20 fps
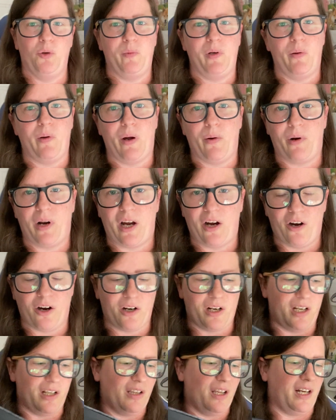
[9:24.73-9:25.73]
me away when I
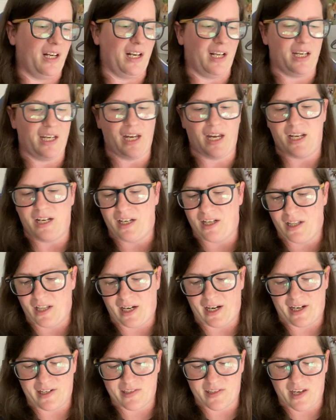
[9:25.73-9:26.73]
heard it. And again,
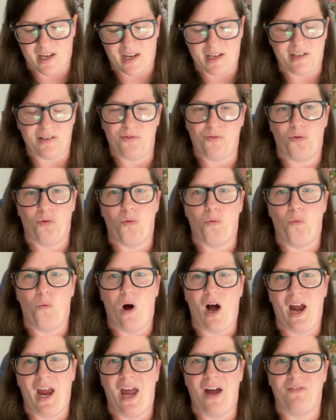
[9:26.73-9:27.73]
like I said,
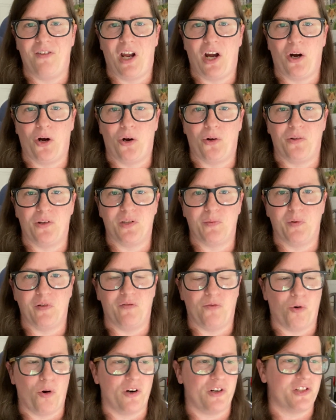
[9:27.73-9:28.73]
why haven't I heard this
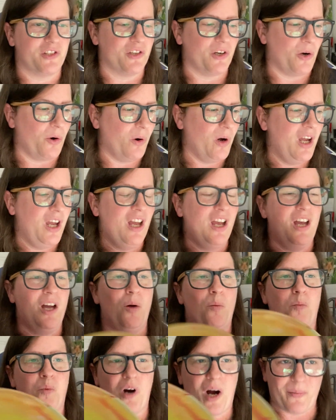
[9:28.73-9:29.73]
before? So
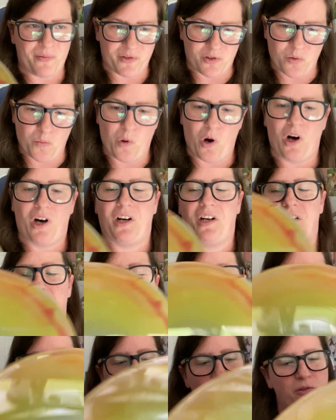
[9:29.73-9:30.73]
props to Mark.
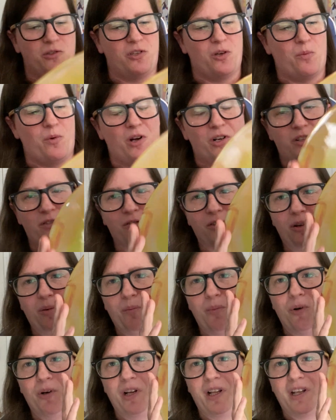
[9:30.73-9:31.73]
Thank you so much for
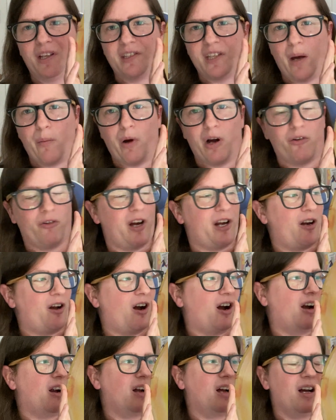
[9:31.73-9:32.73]
putting this on my
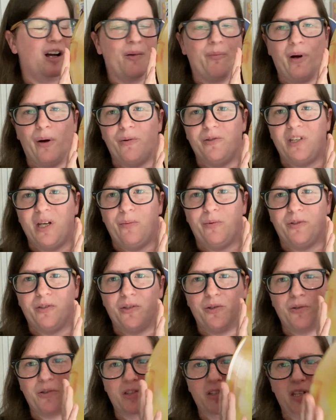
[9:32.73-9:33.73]
radar. I was able
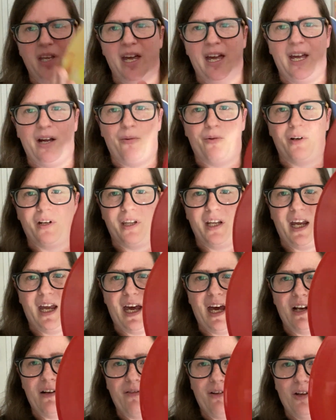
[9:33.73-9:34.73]
to snag what they
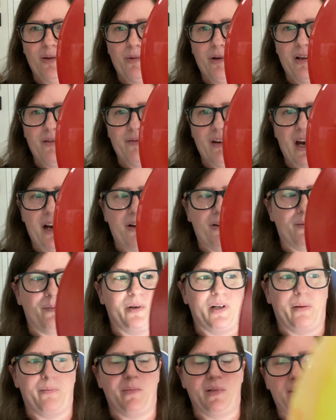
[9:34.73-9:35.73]
had available on vinyl,
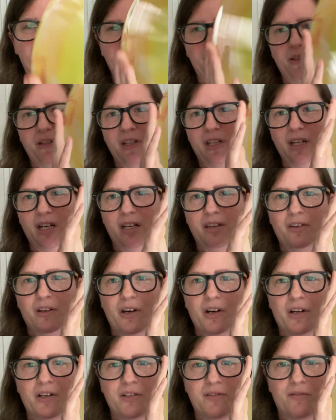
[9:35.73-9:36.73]
but I'm definitely on the
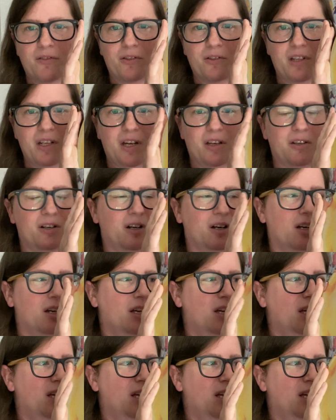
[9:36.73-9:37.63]
hunt for the other